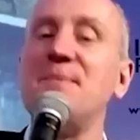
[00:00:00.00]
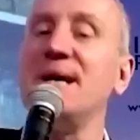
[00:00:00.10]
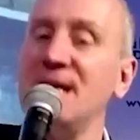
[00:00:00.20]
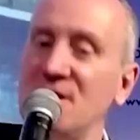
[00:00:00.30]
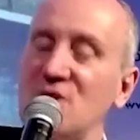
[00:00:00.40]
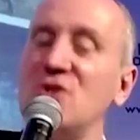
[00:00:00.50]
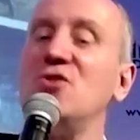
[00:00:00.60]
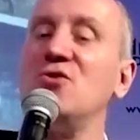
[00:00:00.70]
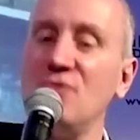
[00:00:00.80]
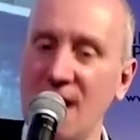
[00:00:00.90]
been to
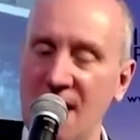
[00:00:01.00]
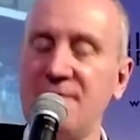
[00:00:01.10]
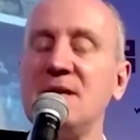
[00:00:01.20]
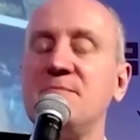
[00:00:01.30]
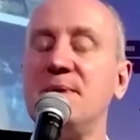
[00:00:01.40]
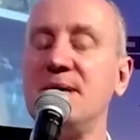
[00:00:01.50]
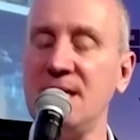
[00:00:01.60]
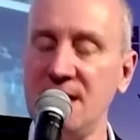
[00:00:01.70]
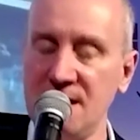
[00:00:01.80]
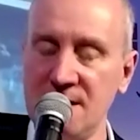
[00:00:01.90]
you having
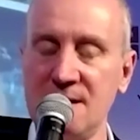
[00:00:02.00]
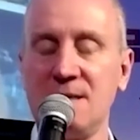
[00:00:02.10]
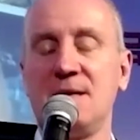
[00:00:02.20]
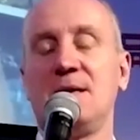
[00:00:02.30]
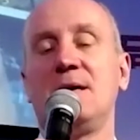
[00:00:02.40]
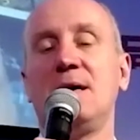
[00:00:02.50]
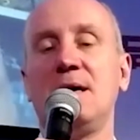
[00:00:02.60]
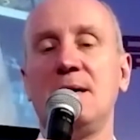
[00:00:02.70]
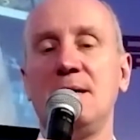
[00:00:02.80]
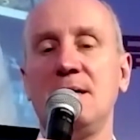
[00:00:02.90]
been
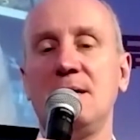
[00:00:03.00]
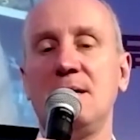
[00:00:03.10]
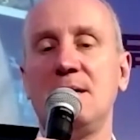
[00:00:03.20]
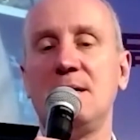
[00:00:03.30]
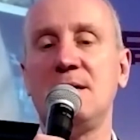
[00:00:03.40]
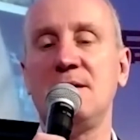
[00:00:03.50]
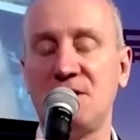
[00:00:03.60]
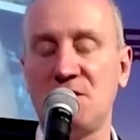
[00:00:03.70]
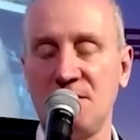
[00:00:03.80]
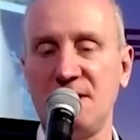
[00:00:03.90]
an
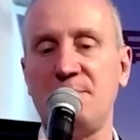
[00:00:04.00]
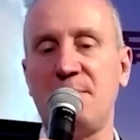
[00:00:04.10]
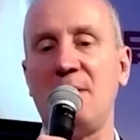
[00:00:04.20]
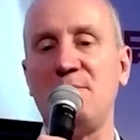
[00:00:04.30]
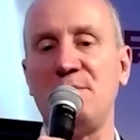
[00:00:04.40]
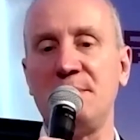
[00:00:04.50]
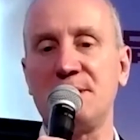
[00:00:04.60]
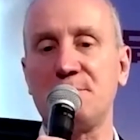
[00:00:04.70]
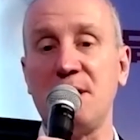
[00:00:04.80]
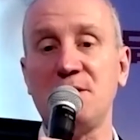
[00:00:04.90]
official in the Obama
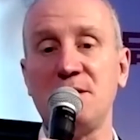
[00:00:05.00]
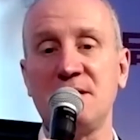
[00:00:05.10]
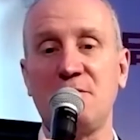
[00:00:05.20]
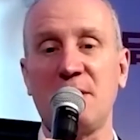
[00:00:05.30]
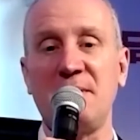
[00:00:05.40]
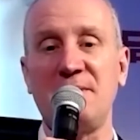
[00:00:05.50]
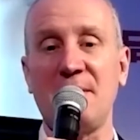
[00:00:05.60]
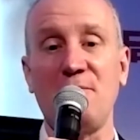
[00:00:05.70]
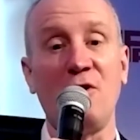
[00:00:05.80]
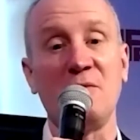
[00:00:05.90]
administration? And correct me if
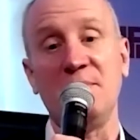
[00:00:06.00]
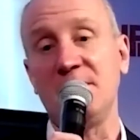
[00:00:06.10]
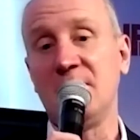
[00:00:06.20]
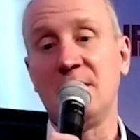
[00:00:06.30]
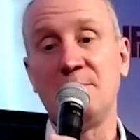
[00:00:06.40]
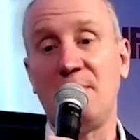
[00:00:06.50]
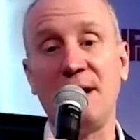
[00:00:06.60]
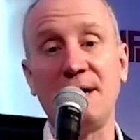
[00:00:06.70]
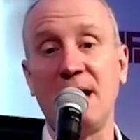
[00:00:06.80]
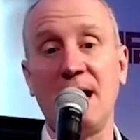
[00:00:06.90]
I'm wrong, but
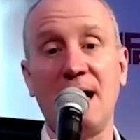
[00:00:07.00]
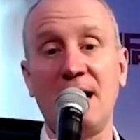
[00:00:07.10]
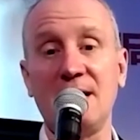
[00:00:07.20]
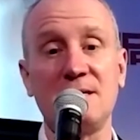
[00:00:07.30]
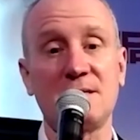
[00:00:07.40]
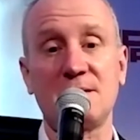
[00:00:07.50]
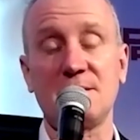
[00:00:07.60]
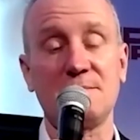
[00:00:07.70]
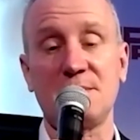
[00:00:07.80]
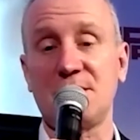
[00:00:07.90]
by and
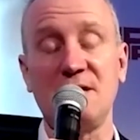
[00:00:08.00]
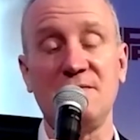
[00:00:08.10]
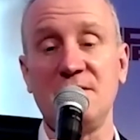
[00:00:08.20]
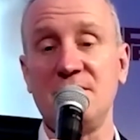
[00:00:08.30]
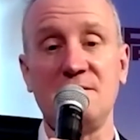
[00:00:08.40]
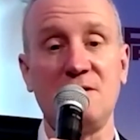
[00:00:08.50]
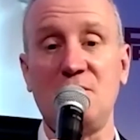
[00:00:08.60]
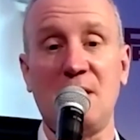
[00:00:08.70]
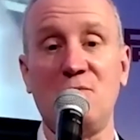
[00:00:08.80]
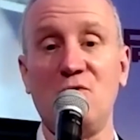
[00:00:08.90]
large, Steven,
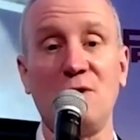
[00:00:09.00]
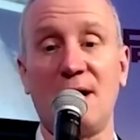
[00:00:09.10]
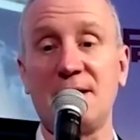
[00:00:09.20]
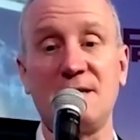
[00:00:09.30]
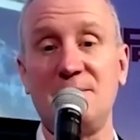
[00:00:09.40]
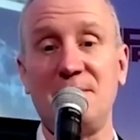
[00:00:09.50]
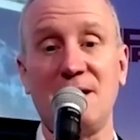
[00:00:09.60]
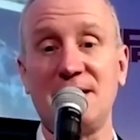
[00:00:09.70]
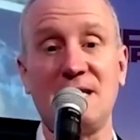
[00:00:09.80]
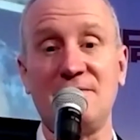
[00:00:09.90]
you are more likely to be
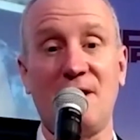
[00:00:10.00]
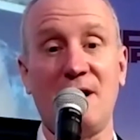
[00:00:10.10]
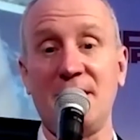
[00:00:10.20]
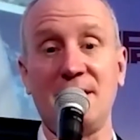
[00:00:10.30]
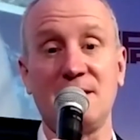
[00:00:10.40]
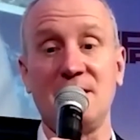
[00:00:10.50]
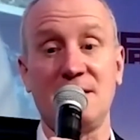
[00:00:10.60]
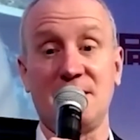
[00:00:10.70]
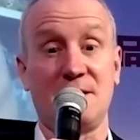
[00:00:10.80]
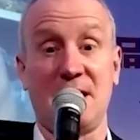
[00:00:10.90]
identified as
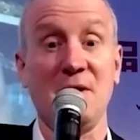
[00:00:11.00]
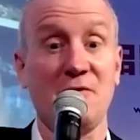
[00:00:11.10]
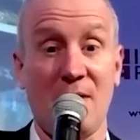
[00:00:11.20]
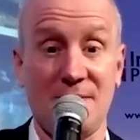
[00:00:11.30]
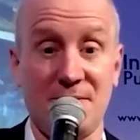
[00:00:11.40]
a Democrat